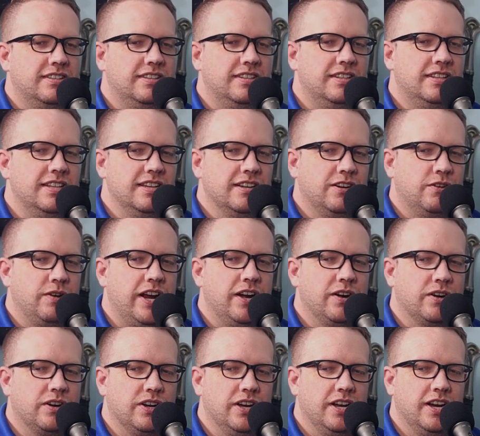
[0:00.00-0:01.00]
the
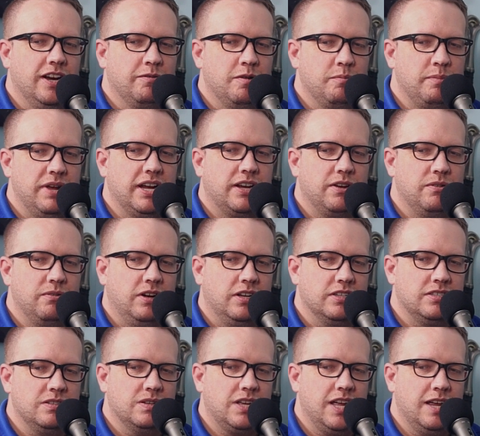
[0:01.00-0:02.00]
greater good and Rebecca, who
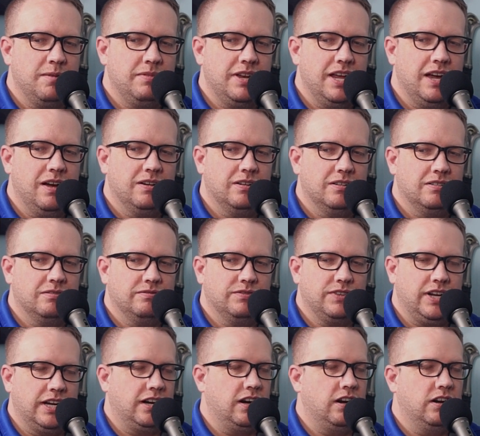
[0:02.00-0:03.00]
also came down,
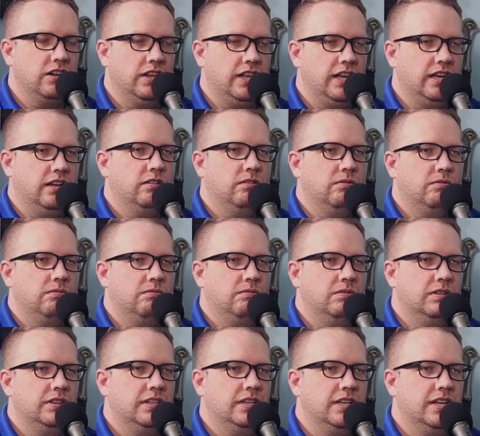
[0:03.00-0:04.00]
are kind of like,
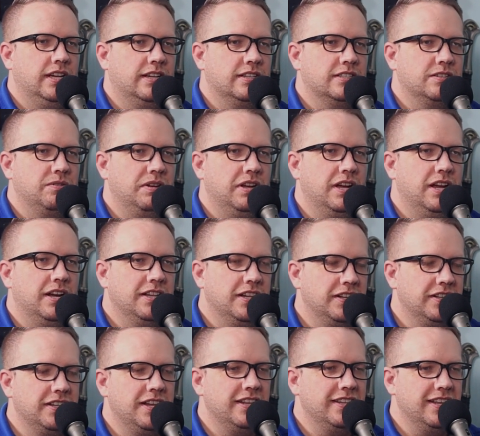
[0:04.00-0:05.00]
what the heck is going
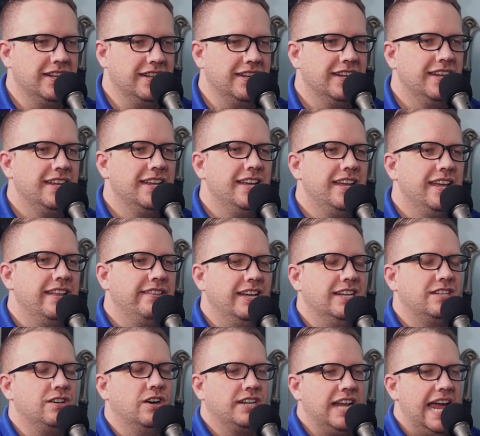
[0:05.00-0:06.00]
on? And then
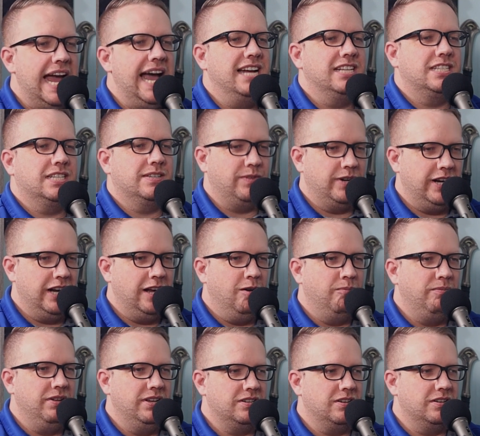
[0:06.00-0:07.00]
they start to ask for
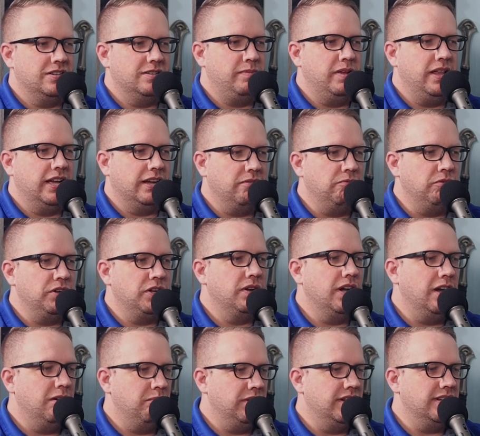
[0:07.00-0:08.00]
help. They start to be like, will you
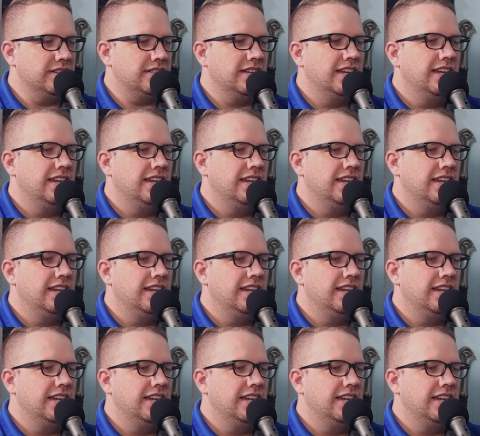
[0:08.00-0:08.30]
help us?